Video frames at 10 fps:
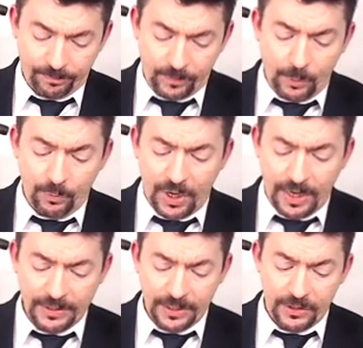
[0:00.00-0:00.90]

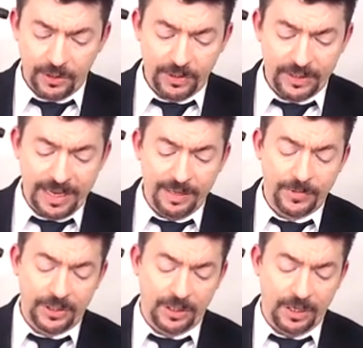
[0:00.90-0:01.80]
process of
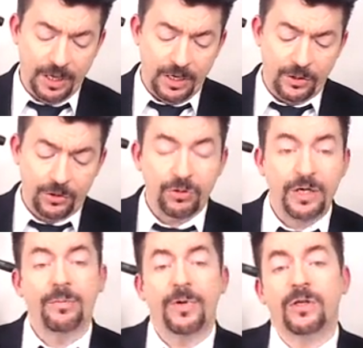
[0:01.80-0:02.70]
attempting to
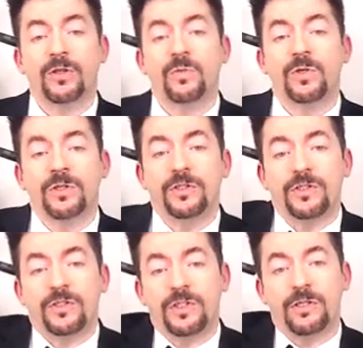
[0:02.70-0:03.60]
trademark the words
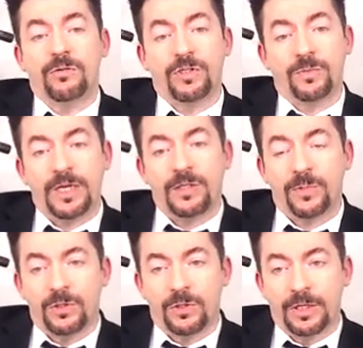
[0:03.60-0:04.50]
secret space
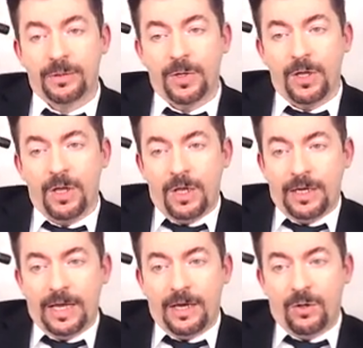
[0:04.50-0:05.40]
program.
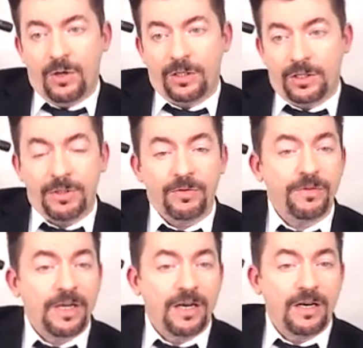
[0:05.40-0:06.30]
Now, to be
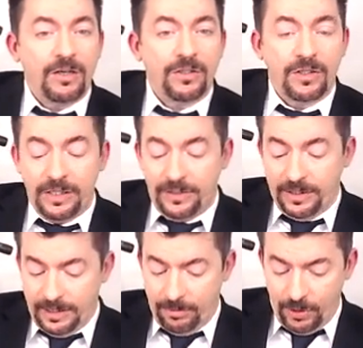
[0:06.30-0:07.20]
fair to these
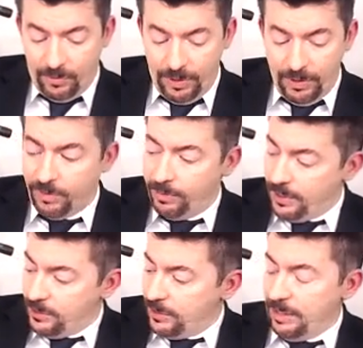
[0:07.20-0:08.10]
guys, I'm going to read from their
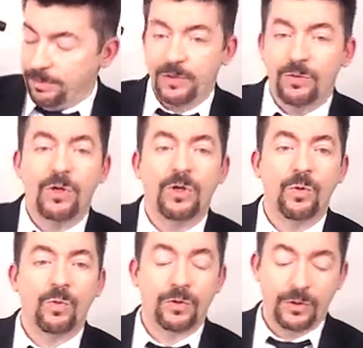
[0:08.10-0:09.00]
statement
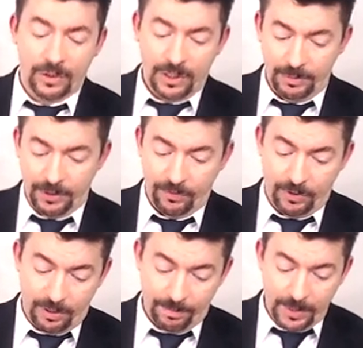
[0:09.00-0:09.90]
what they're coming
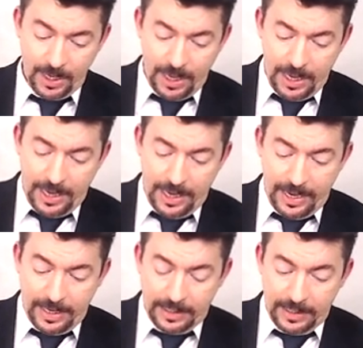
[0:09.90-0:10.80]
from. And,